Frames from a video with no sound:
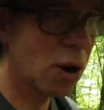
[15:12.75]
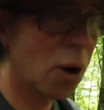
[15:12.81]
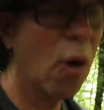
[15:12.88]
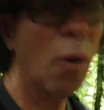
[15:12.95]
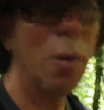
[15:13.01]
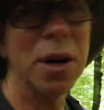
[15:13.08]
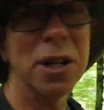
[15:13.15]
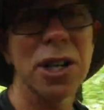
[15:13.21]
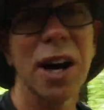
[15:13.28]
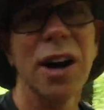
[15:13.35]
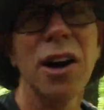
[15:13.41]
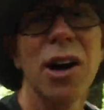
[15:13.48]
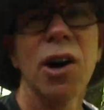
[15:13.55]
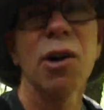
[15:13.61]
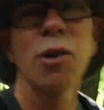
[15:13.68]
whole bunch of
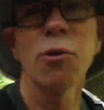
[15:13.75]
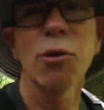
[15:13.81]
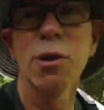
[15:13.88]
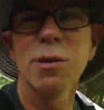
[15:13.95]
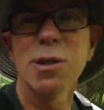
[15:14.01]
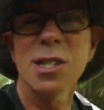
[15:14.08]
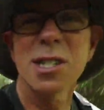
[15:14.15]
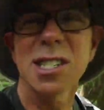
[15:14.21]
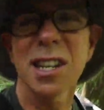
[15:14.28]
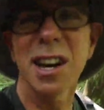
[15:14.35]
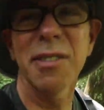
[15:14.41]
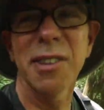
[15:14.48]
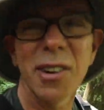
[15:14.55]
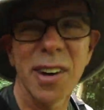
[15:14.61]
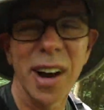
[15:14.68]
roots and
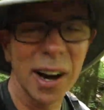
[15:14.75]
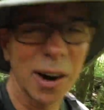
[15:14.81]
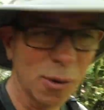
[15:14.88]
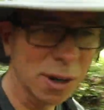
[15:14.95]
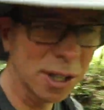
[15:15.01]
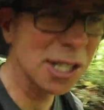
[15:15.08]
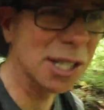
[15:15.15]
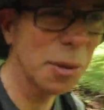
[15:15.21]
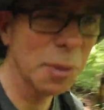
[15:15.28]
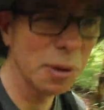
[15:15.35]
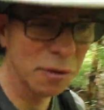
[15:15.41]
stuff here and I don't want to slip and